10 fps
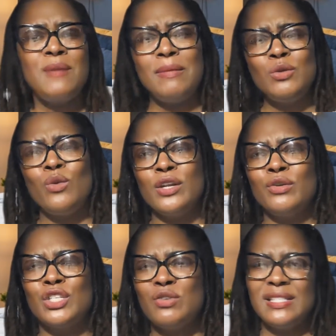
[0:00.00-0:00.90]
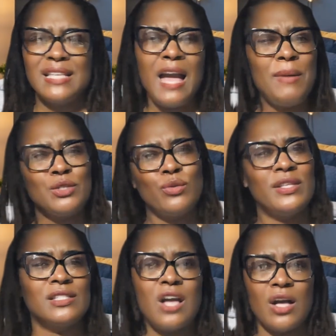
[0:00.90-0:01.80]
might be wondering, Teresa, how much will
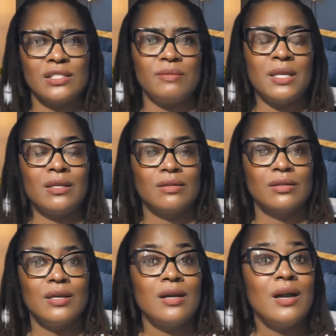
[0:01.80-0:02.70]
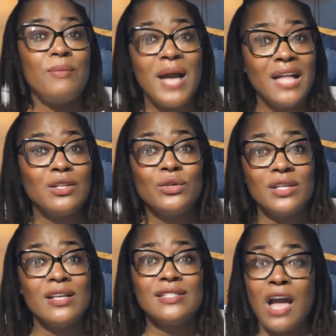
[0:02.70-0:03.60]
this cost me? Apollo
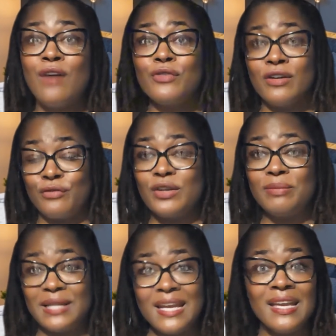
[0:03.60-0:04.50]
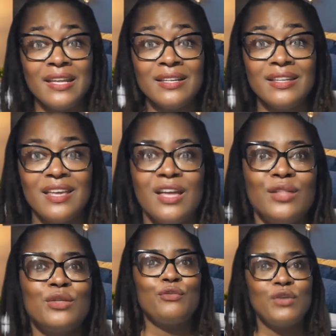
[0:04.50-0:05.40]
does offer a free plan.
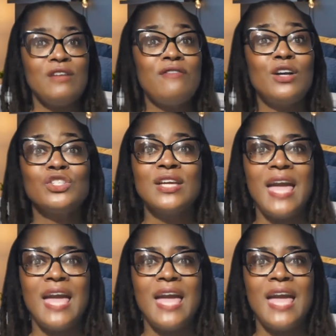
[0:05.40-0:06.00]
The free version